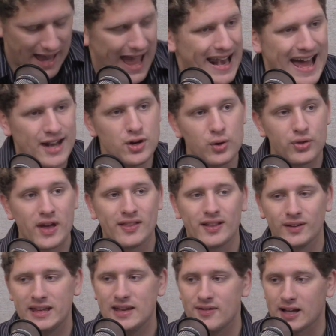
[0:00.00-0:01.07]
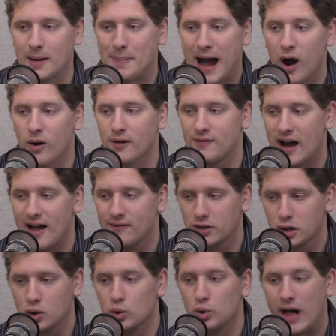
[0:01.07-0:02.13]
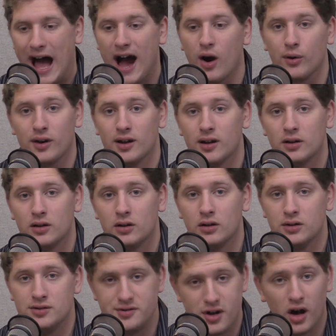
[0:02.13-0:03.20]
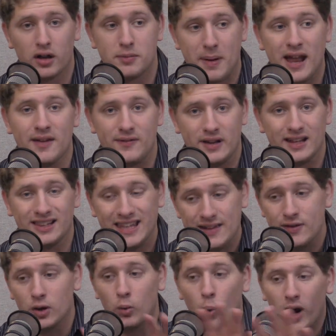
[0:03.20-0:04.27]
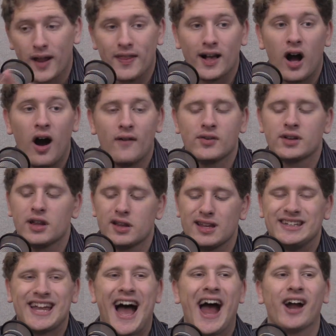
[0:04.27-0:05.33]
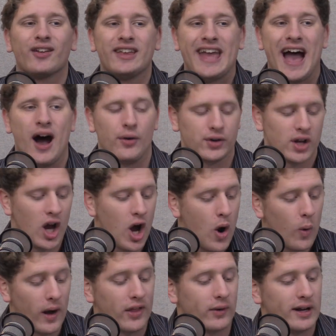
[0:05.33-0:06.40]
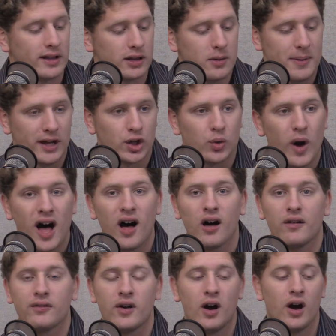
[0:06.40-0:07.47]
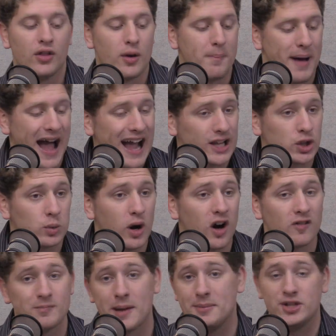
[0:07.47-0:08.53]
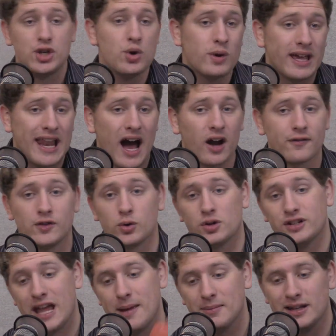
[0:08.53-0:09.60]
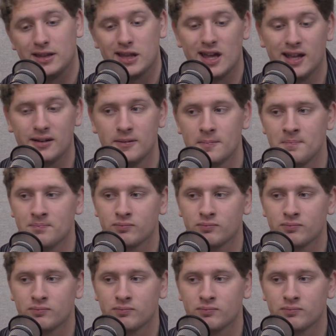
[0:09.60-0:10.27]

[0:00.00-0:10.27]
And I do think that leaving a Power 5 school out does benefit. Leaving one of the conferences entirely out, whether it's the Big 12, the Pac-12, maybe two get out if Notre Dame gets in.